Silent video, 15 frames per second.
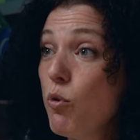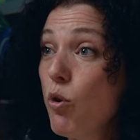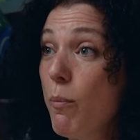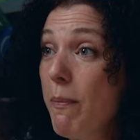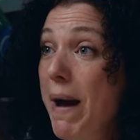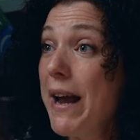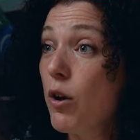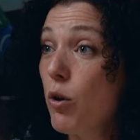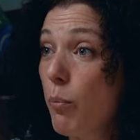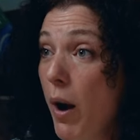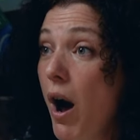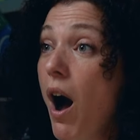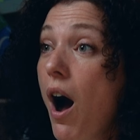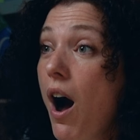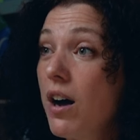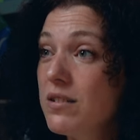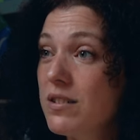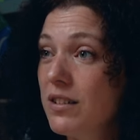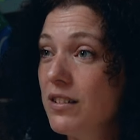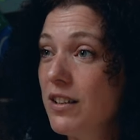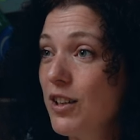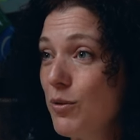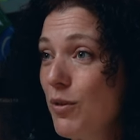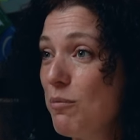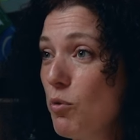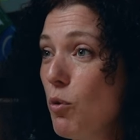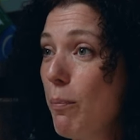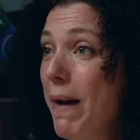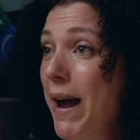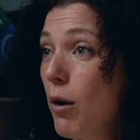more male parts, then you're going to have
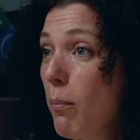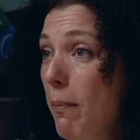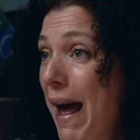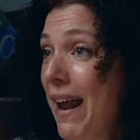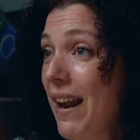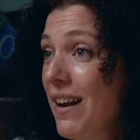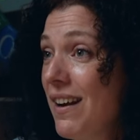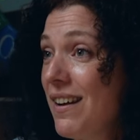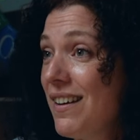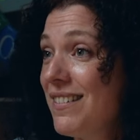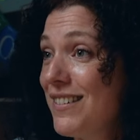more male men